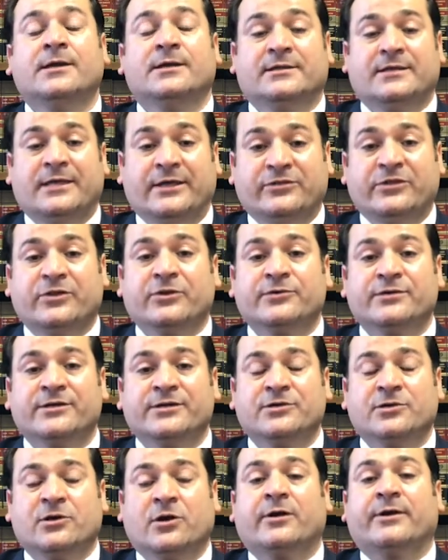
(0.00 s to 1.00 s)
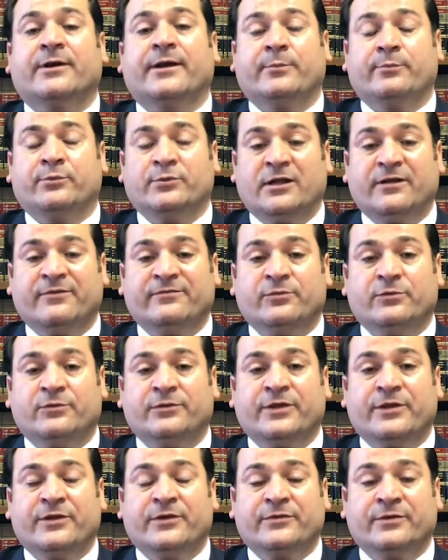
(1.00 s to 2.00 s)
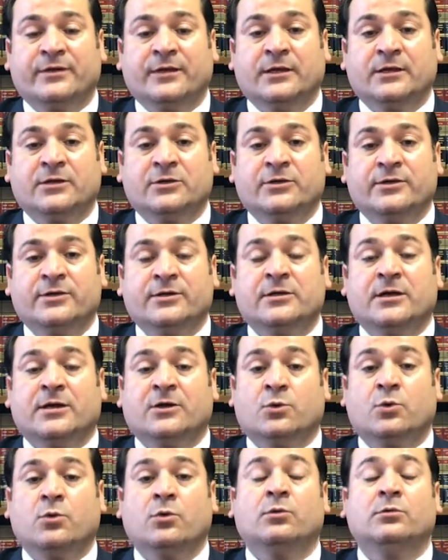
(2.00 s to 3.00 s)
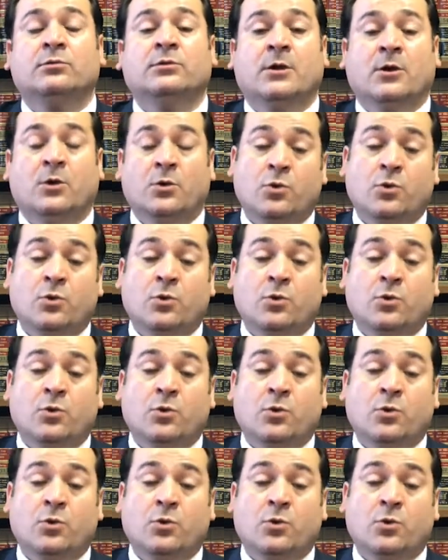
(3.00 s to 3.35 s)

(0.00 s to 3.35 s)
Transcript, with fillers: get their green card, apply for their uh, green card all,